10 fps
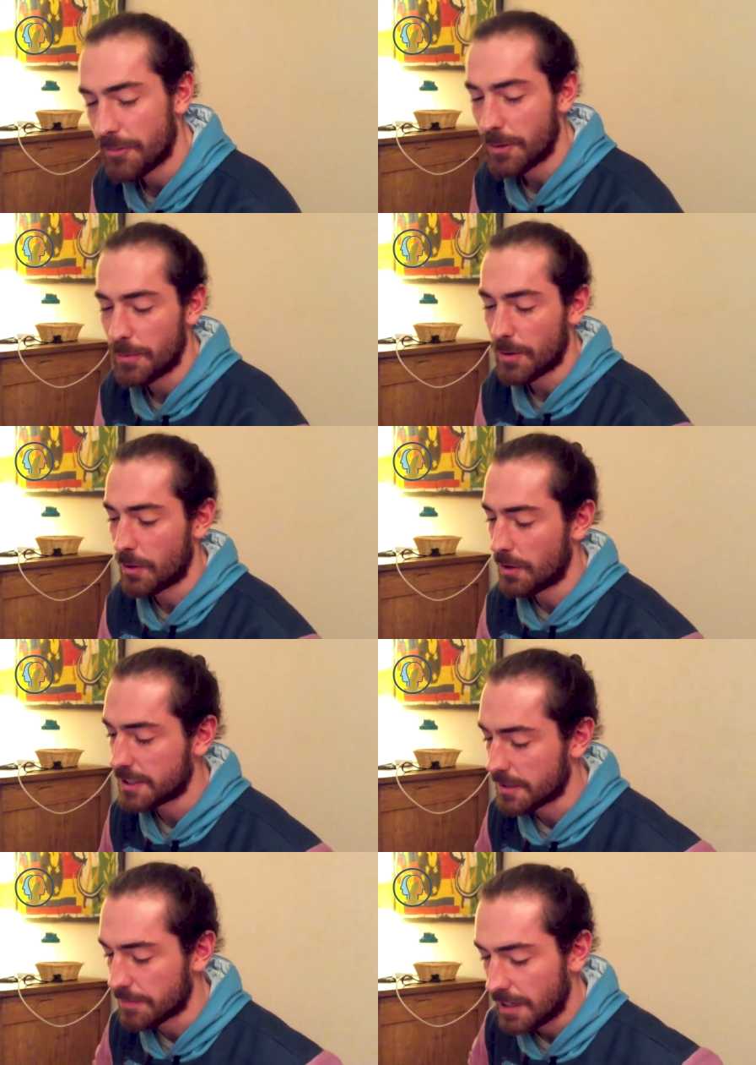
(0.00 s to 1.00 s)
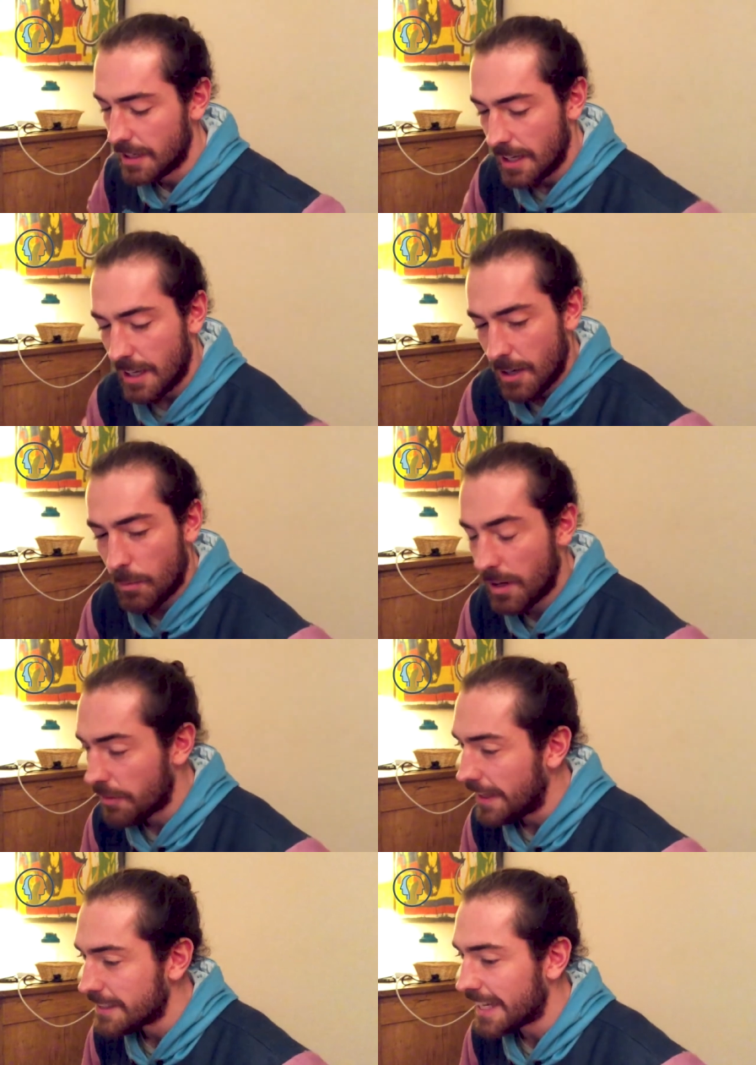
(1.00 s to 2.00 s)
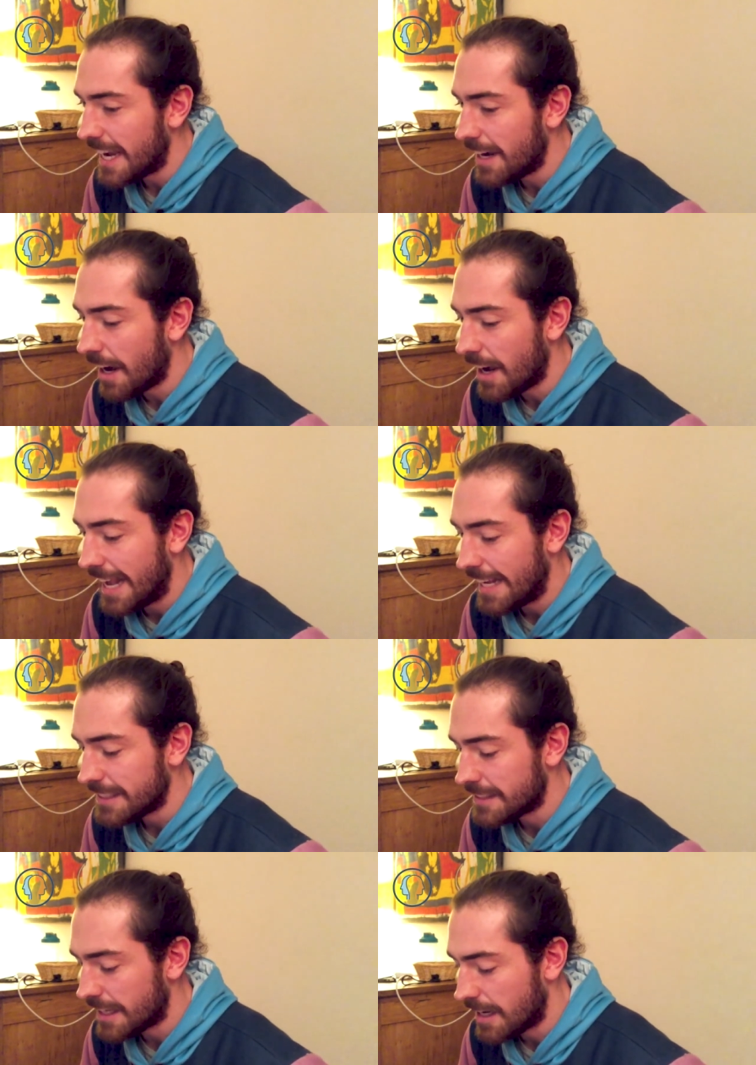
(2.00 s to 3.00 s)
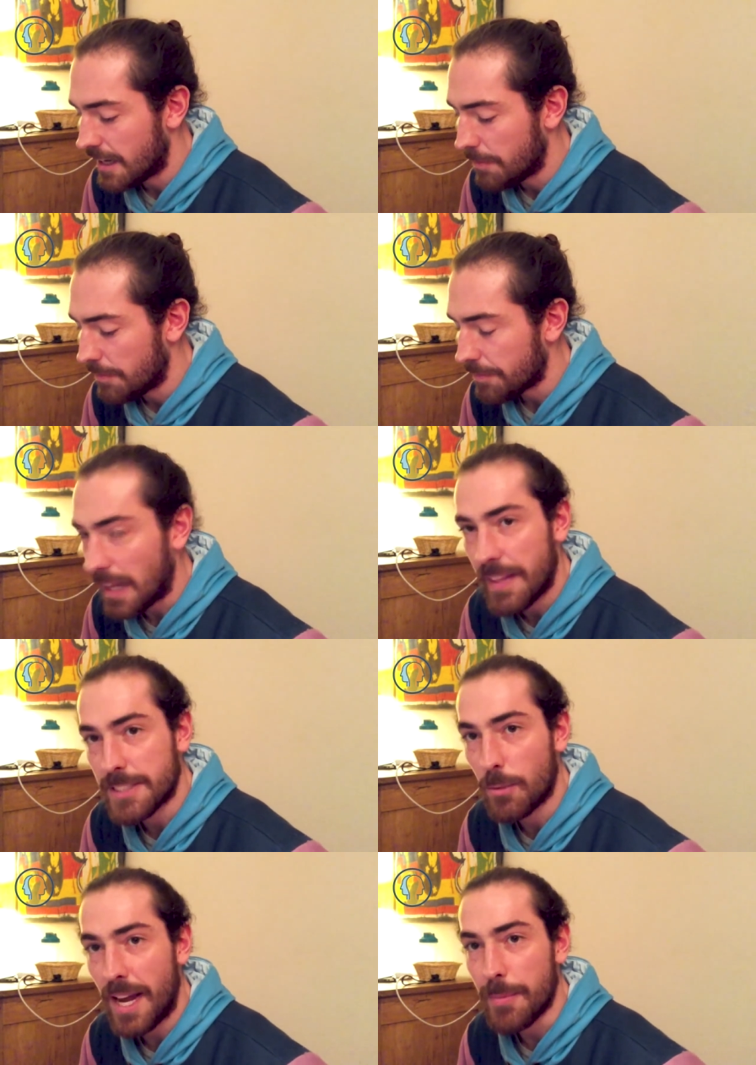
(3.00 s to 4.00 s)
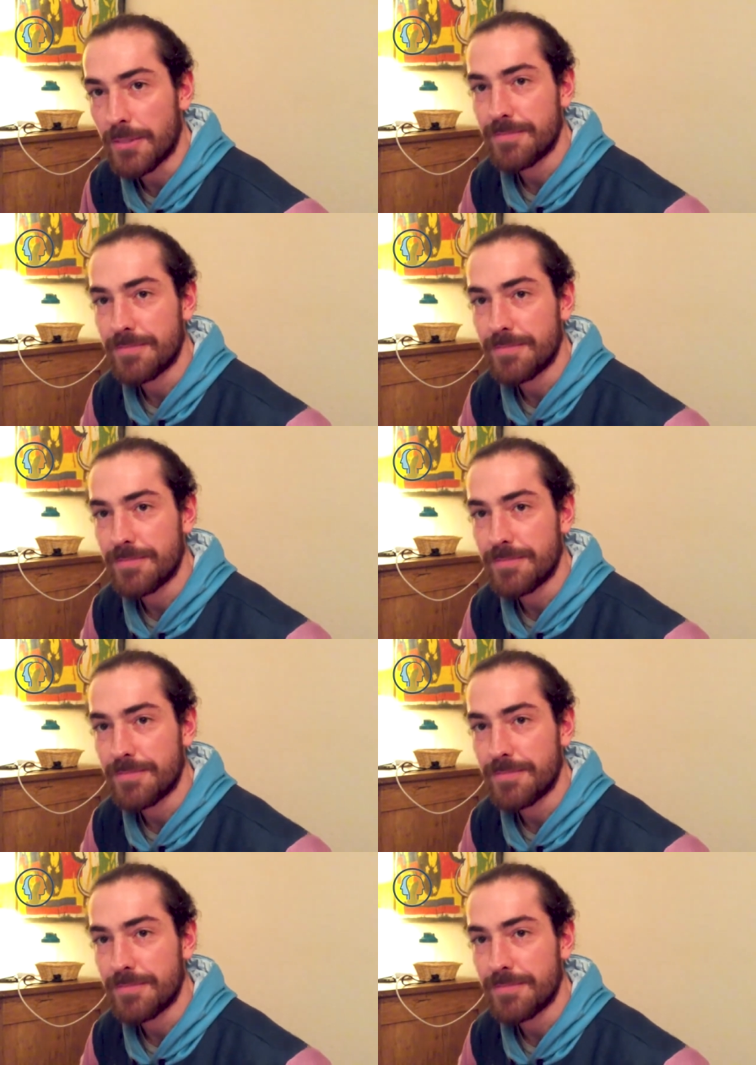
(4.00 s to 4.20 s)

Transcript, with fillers: Beautiful. Awesome. Well, thanks again, and um, that's a